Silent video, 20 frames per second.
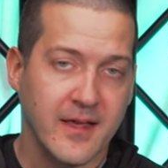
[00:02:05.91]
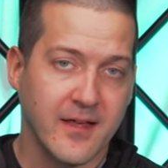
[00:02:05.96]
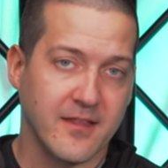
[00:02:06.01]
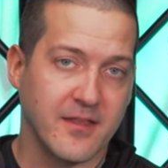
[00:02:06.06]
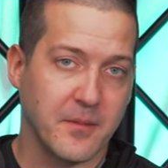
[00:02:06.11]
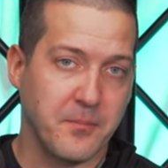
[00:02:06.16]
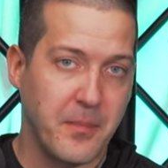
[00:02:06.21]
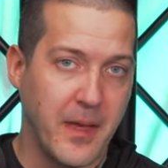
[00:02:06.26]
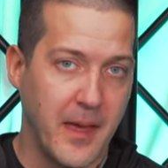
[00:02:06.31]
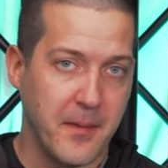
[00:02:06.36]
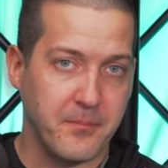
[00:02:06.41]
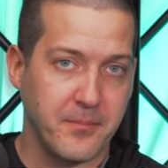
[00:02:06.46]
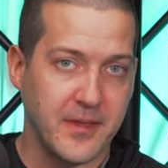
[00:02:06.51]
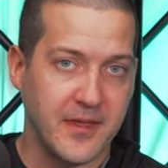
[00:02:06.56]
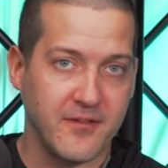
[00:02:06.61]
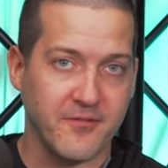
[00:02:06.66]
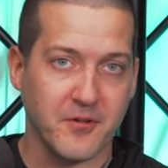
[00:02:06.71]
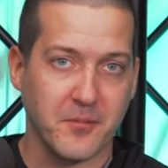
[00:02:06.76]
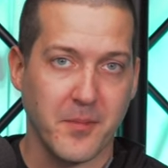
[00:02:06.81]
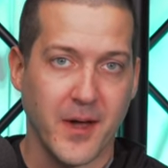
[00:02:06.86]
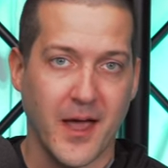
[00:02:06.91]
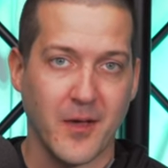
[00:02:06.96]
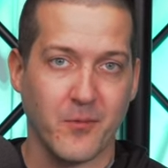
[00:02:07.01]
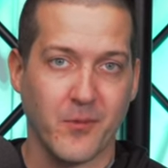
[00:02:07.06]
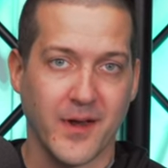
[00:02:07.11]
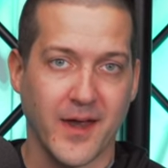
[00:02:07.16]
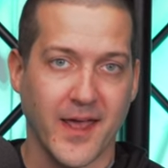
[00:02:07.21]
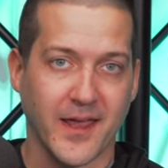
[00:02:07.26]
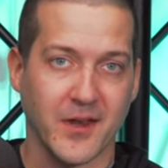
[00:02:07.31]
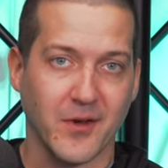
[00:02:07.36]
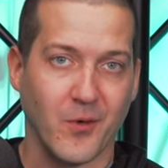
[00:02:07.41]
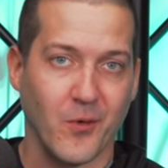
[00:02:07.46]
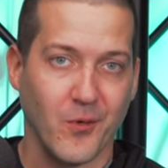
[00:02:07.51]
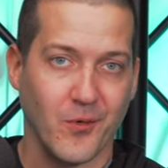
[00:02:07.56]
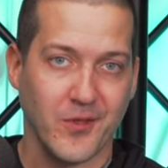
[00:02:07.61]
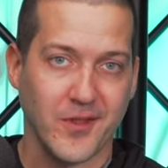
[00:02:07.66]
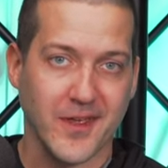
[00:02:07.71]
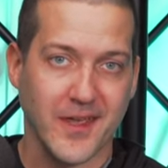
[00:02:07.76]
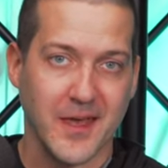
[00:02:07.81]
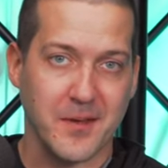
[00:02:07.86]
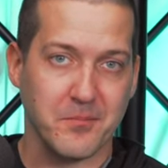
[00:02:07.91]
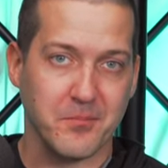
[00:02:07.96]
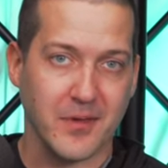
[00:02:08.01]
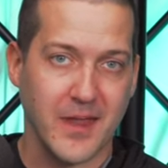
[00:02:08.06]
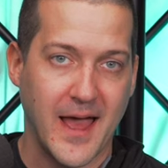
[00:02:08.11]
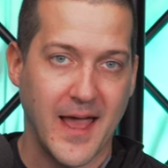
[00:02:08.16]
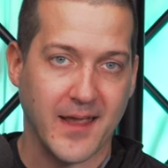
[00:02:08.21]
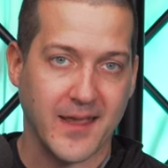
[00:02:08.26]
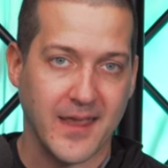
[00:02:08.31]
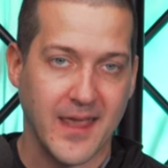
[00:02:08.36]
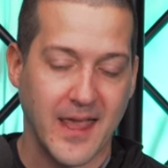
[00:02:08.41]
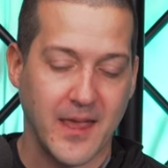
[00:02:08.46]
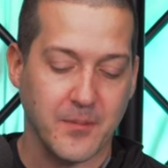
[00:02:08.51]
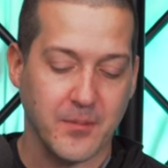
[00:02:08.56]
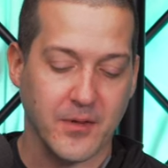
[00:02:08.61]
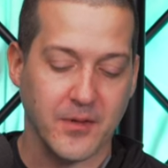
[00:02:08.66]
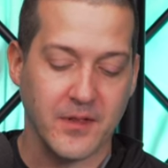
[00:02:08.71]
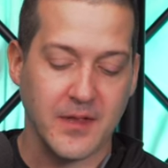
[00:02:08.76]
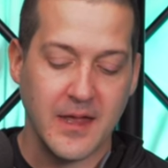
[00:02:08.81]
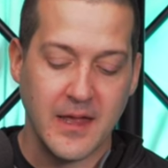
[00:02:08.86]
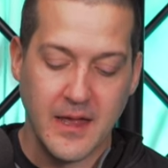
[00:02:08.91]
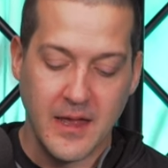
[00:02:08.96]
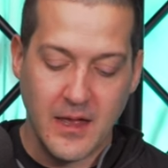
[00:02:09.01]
It's a pet peeve of mine when I can only get black cable.